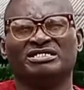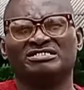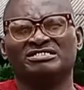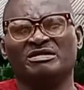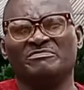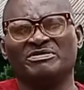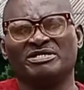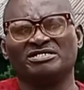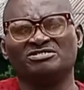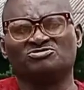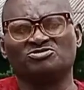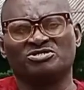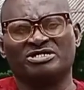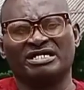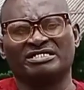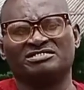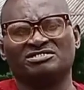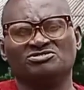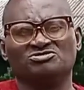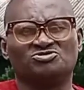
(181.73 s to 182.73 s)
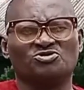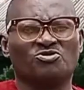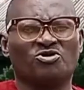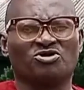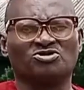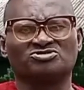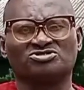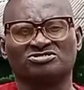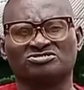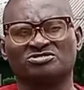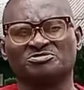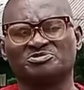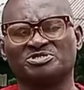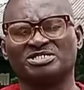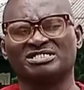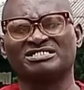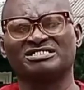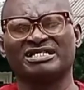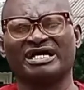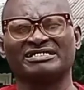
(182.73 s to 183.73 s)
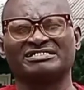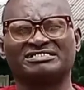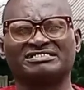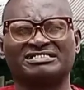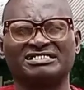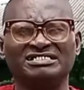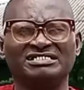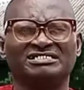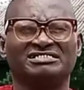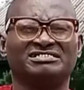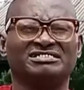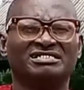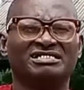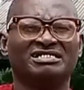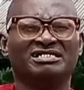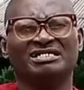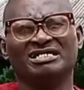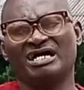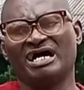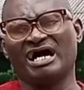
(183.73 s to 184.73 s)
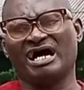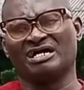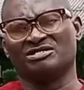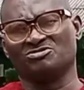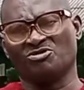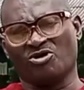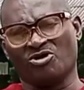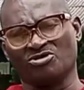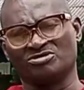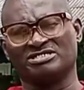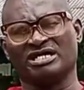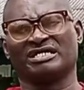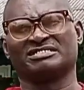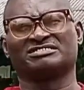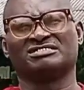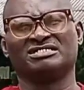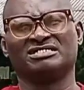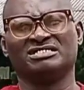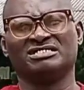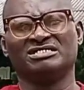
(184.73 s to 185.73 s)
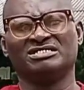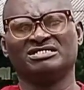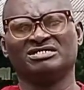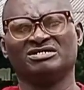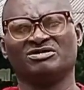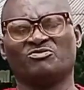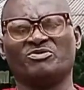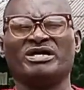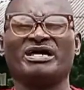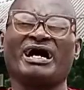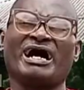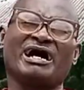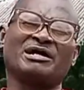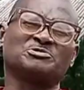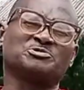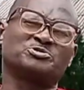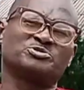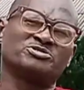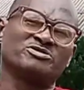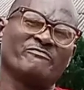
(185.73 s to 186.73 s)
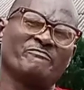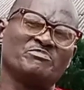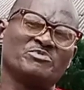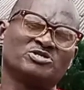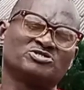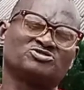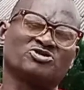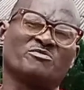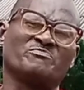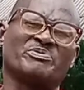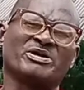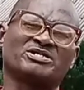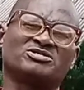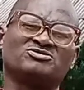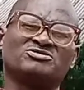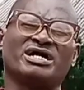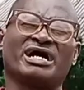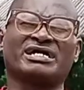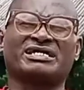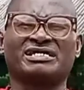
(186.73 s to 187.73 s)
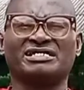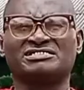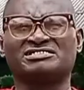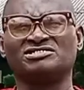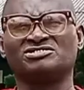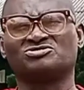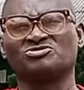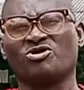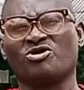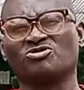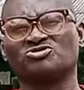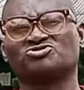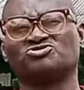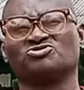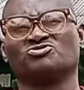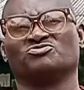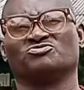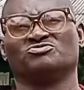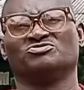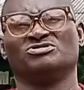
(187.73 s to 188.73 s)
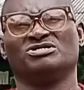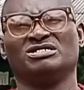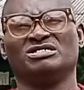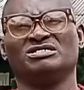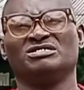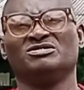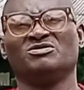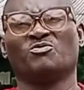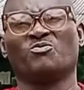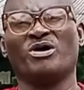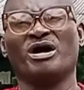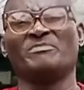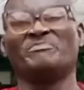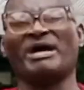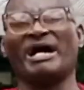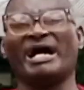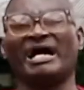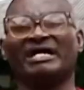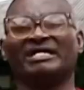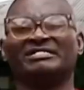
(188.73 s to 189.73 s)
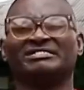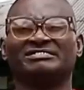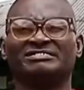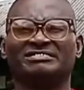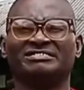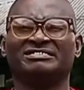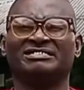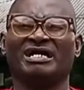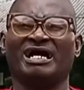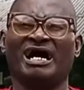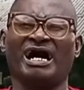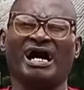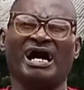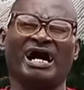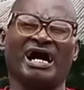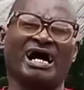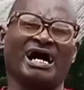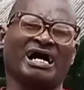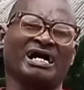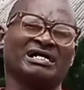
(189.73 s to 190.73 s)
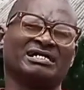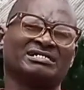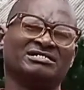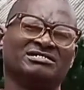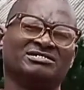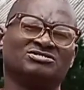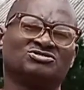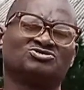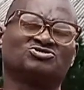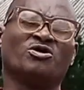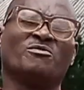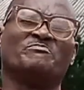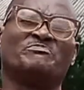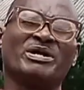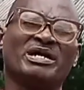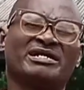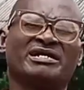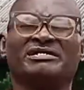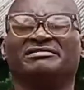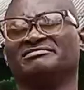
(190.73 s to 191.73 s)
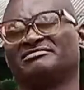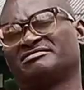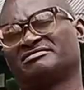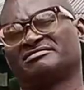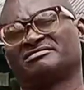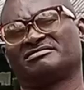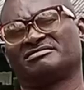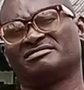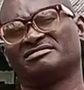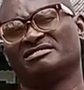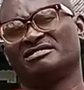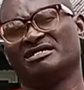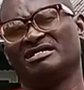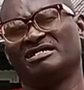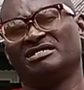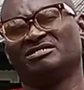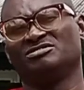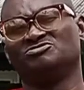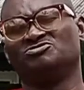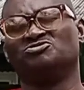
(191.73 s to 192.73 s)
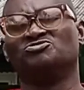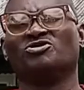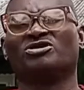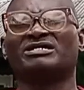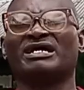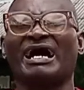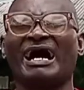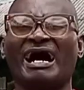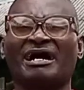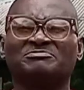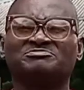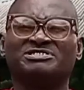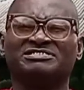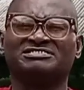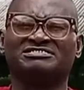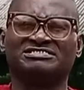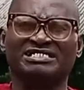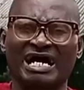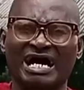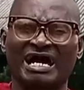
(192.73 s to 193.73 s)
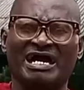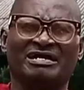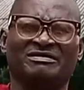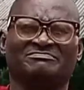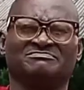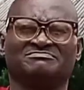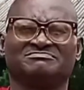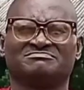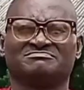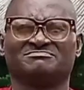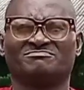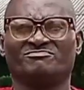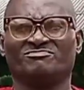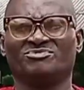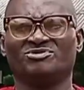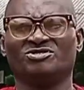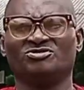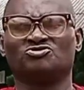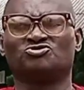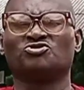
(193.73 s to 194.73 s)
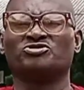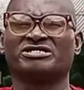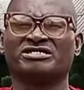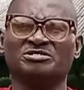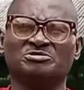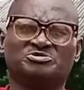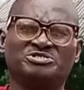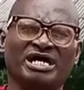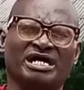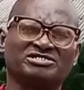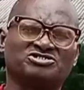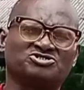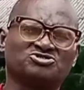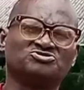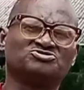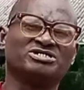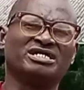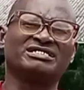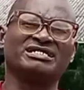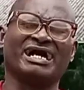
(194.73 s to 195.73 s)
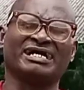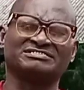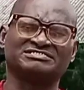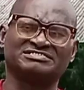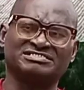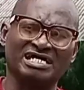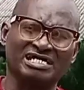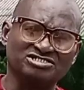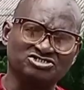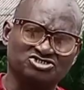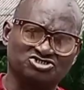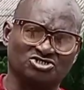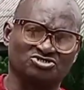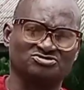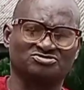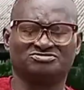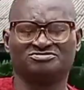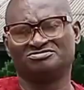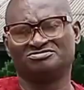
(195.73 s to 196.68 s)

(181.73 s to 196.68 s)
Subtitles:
they begin to get into all sorts of things like stealing and all that. We have some peculiar cases also whereby uh, some parents do not have the time to give their children attention.